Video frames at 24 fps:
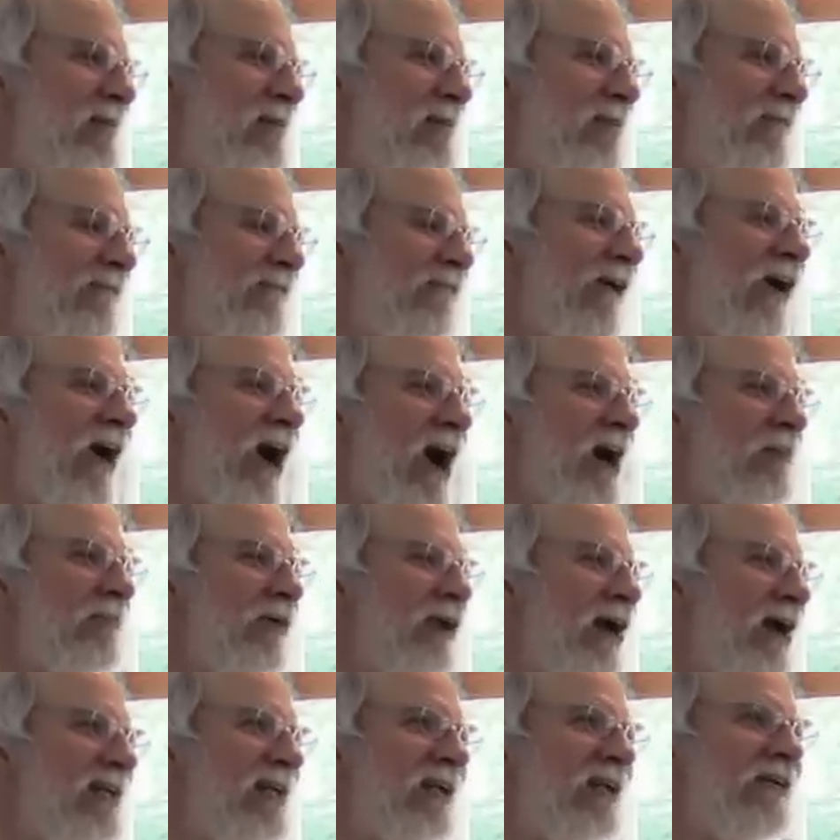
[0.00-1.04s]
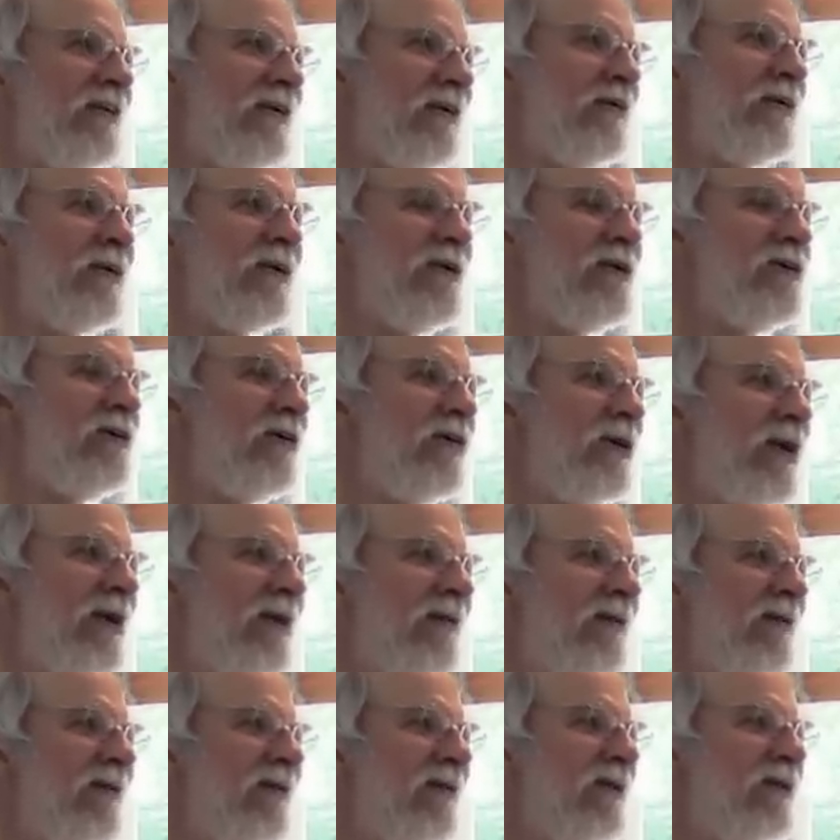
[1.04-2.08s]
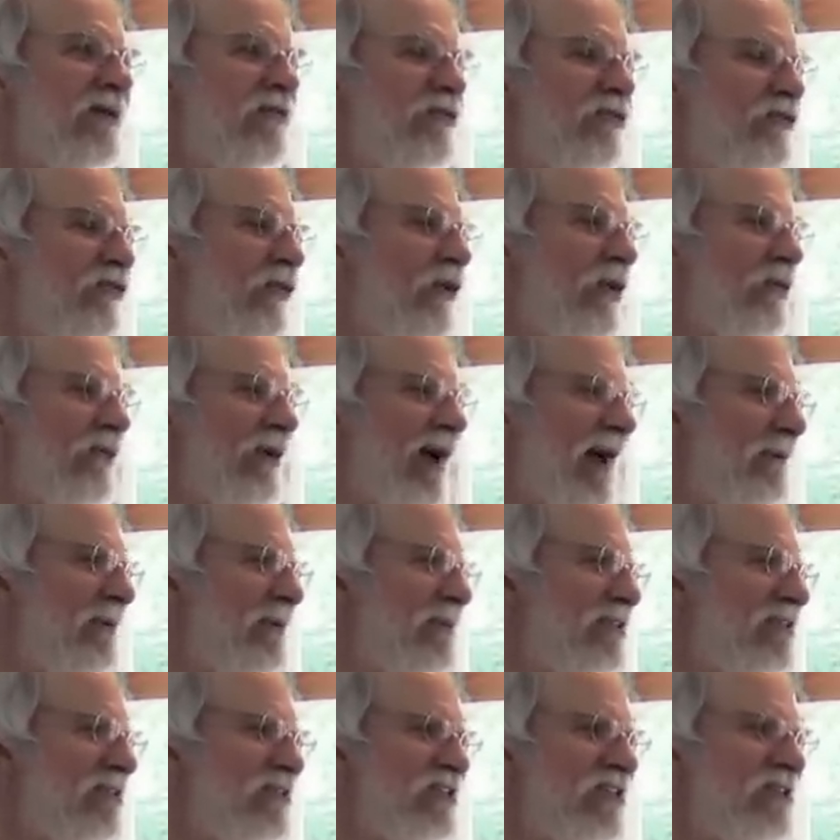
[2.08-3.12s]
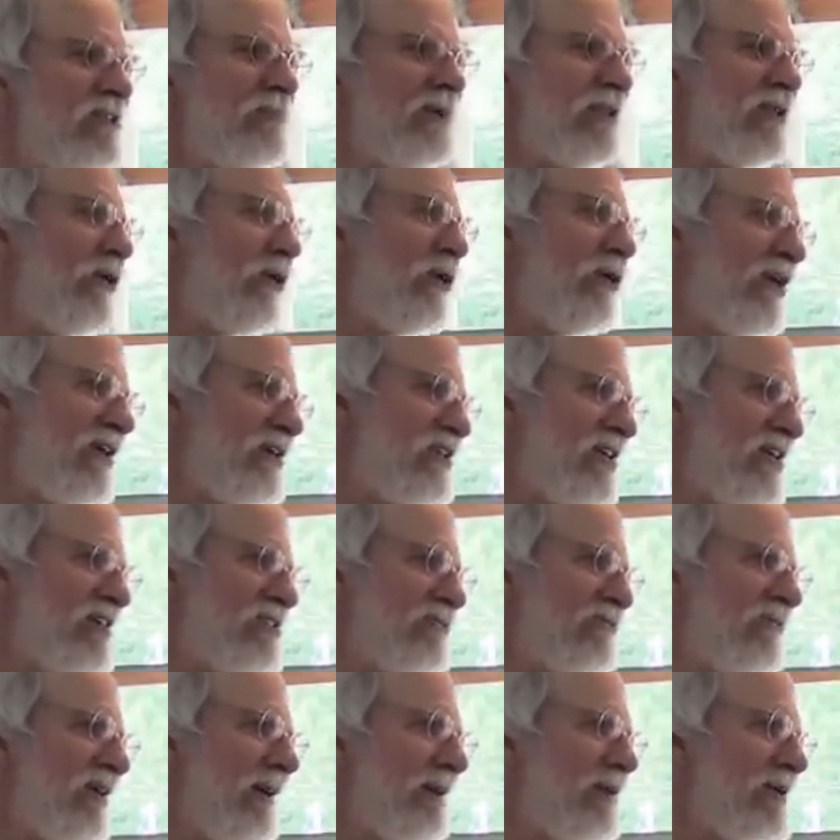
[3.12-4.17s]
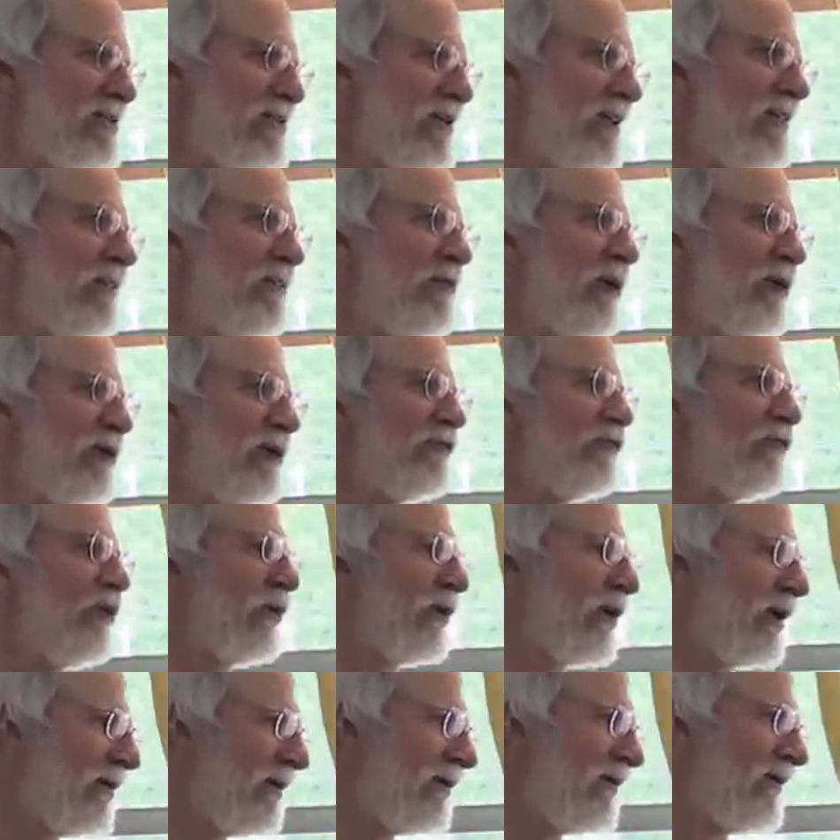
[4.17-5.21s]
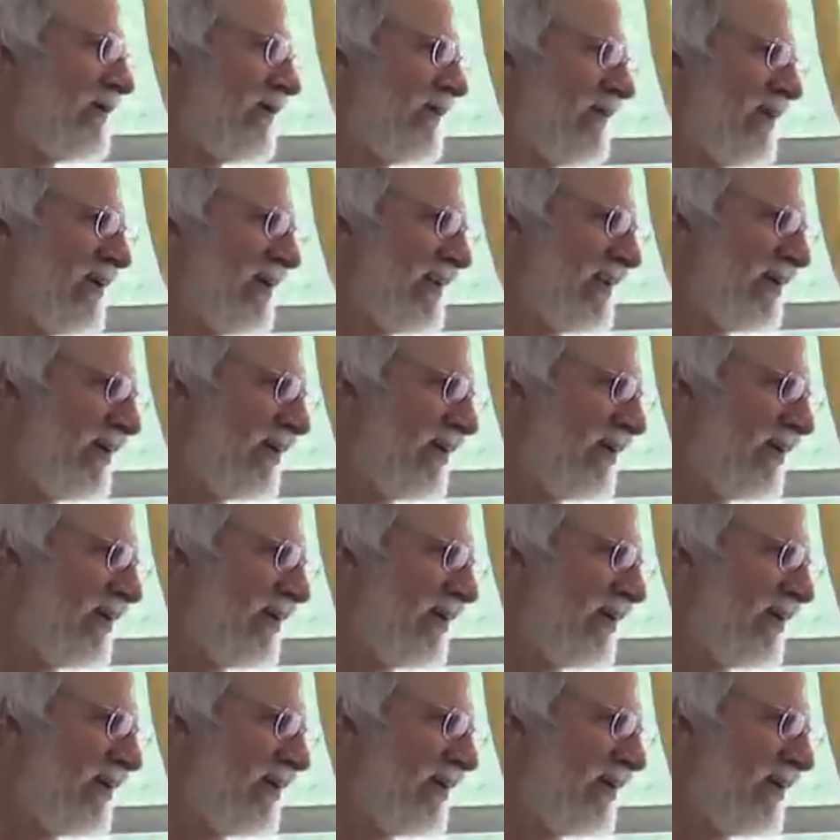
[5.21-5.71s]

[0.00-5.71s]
the farm where I needed her to really do it, was full of rabbits, and she spent the whole day chasing rabbits in the multiflora. You